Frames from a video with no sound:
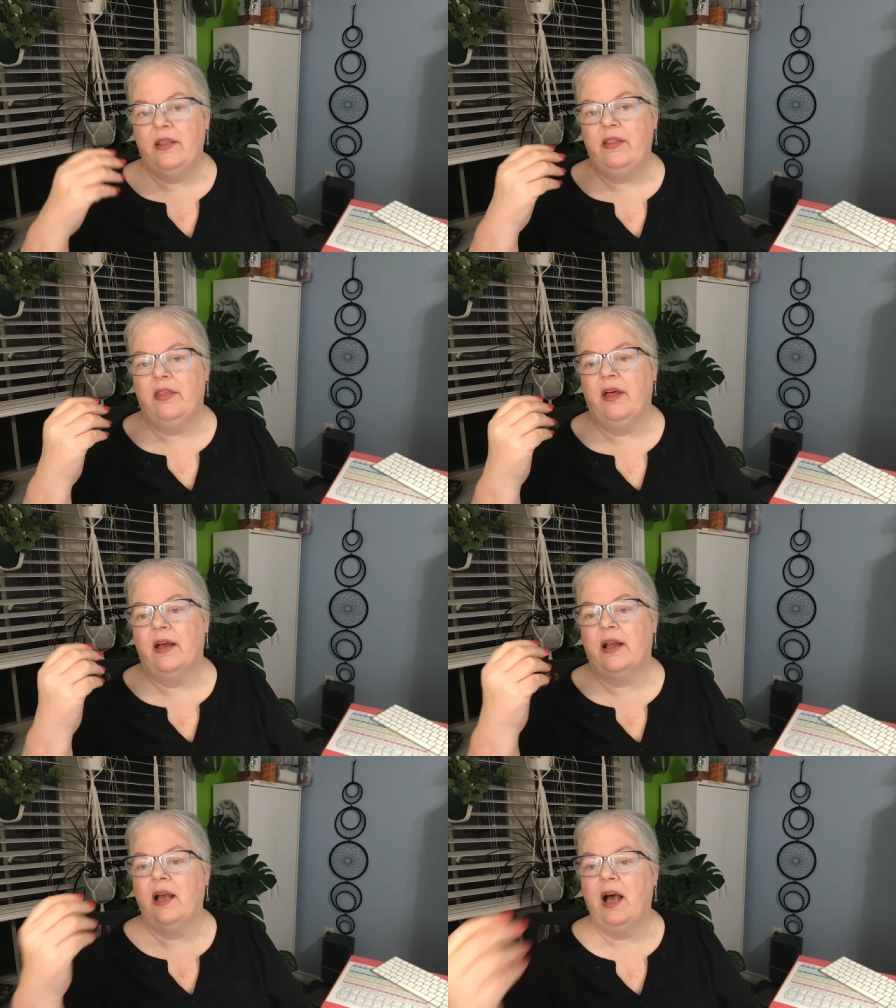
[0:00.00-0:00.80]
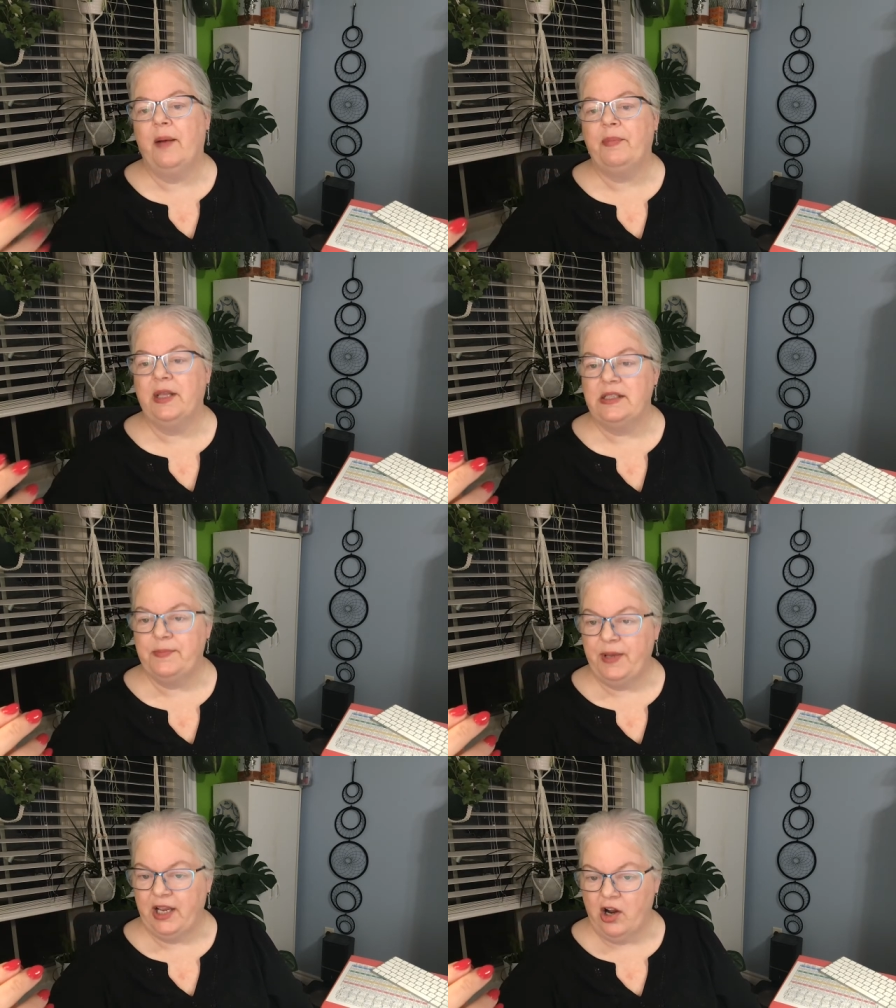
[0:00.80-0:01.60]
the cup that's
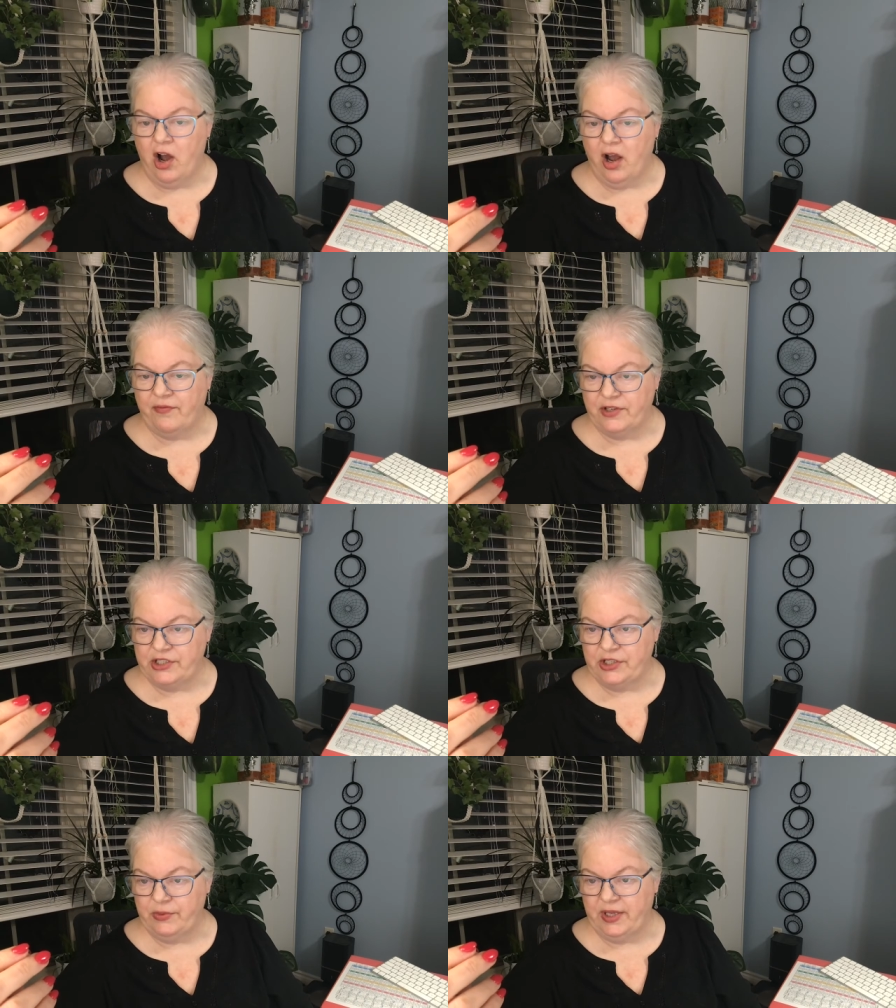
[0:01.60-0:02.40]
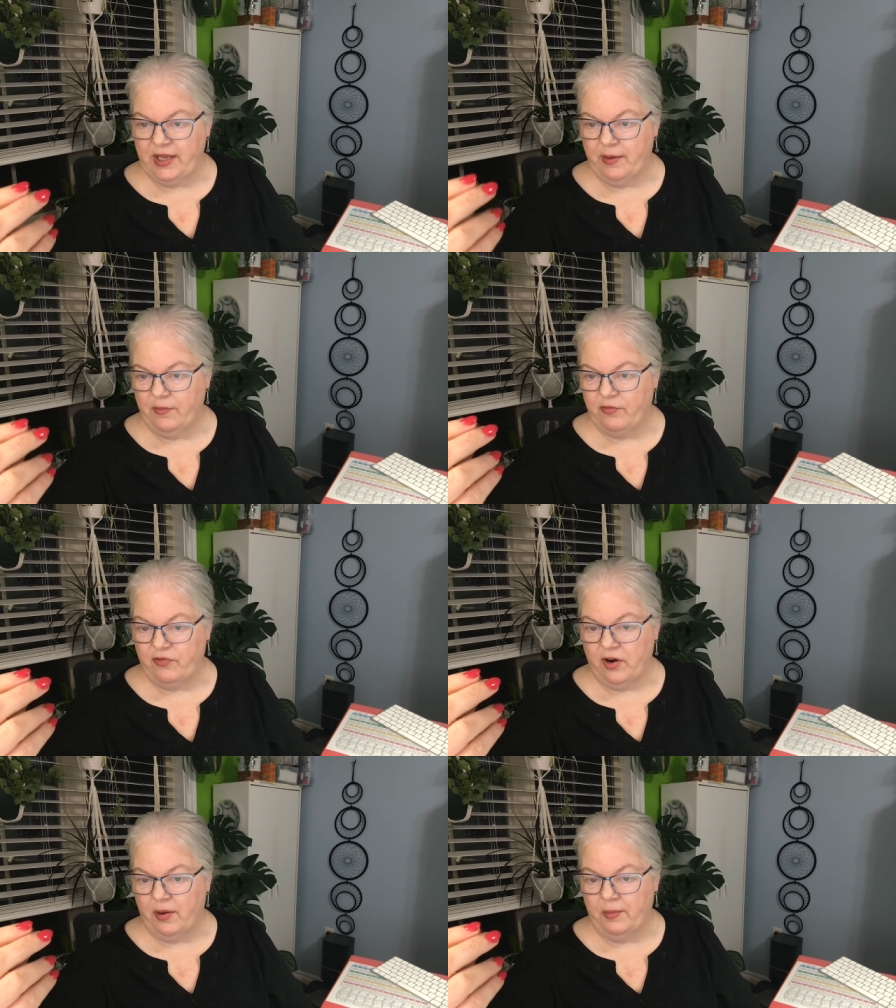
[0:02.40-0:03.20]
being offered to him
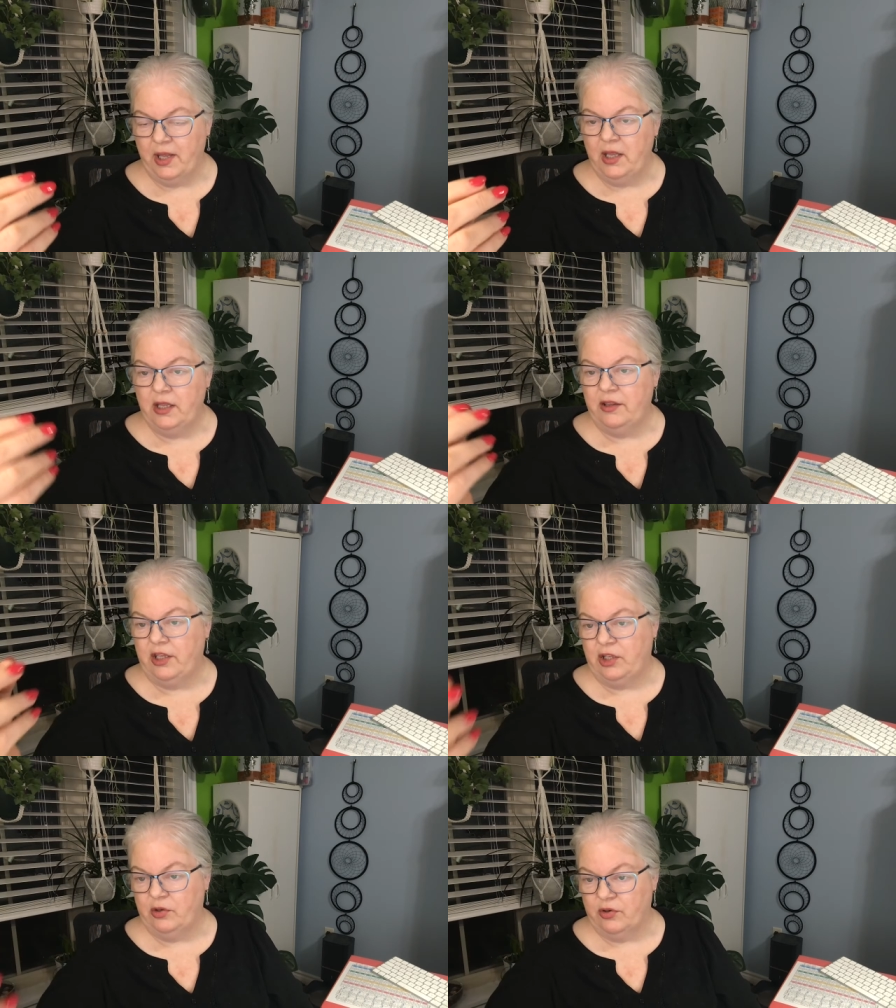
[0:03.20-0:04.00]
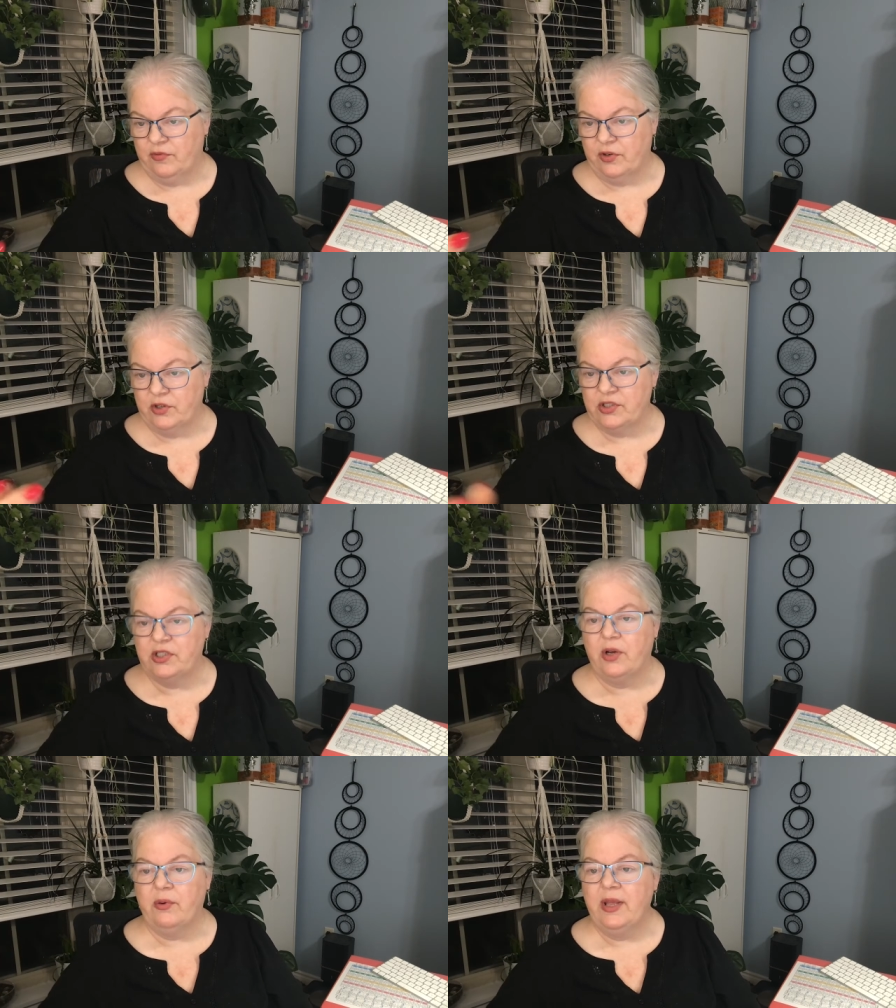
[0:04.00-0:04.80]
from the universe.
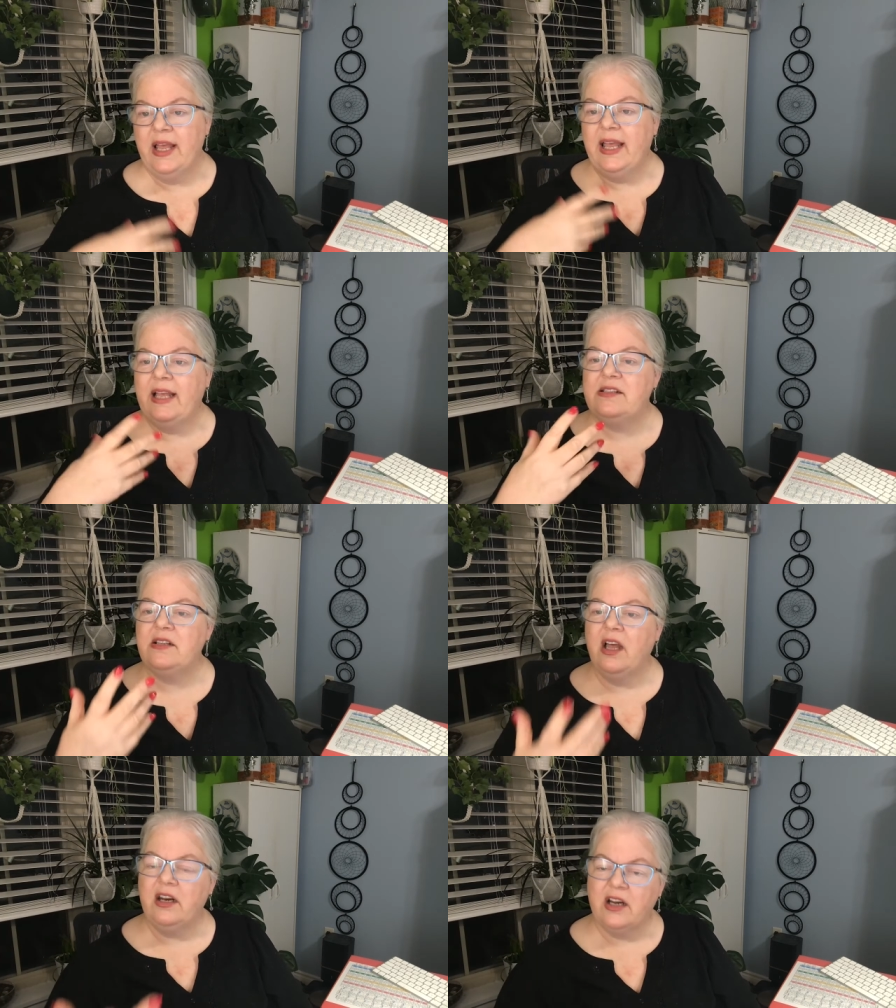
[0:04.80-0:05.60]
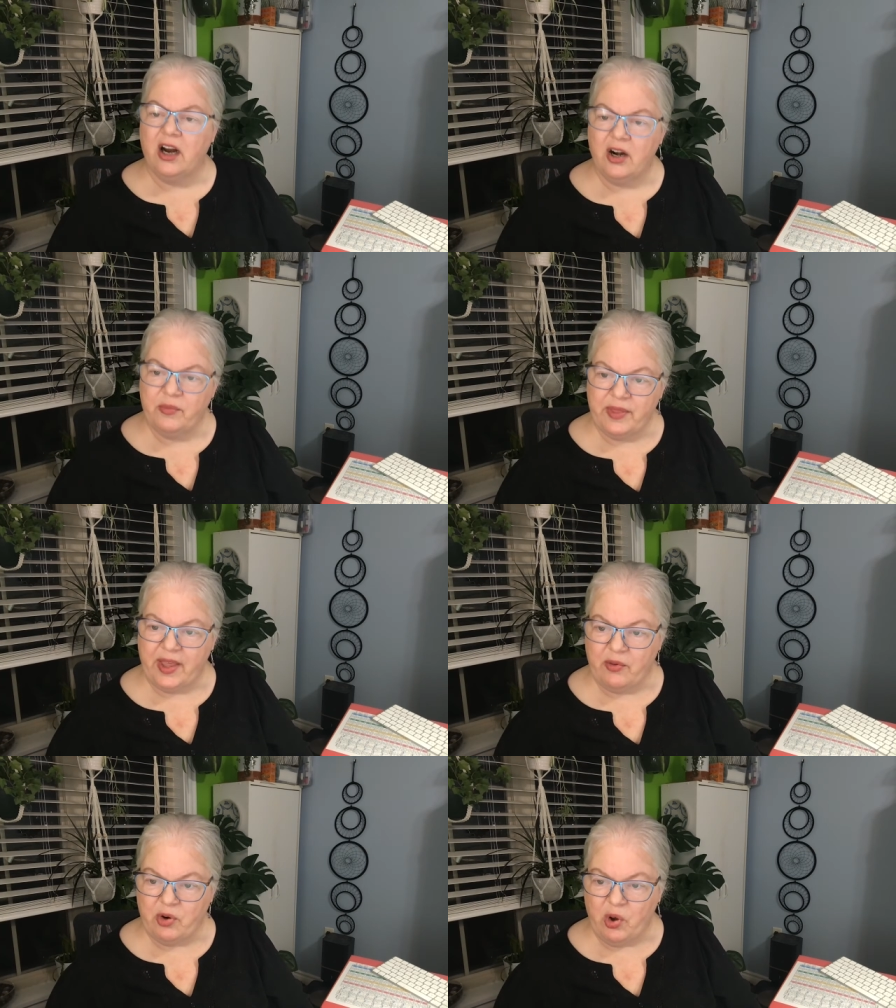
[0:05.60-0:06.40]
So it's not a card
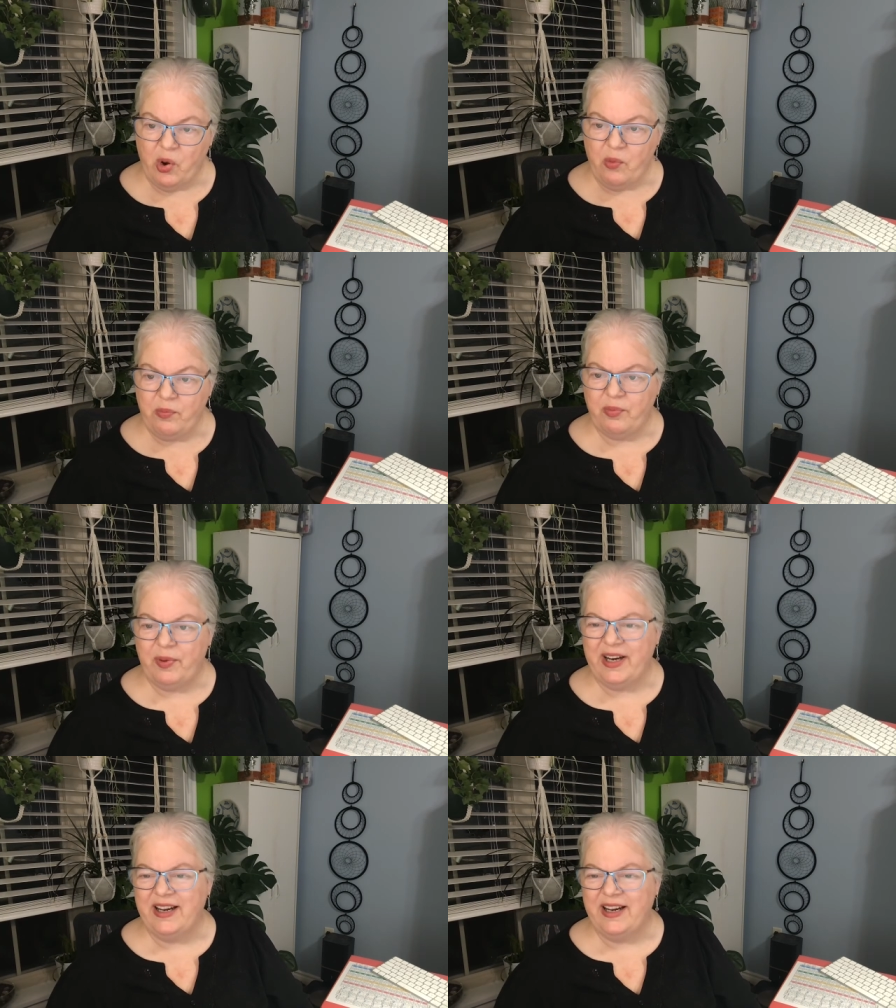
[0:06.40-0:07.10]
without hope, but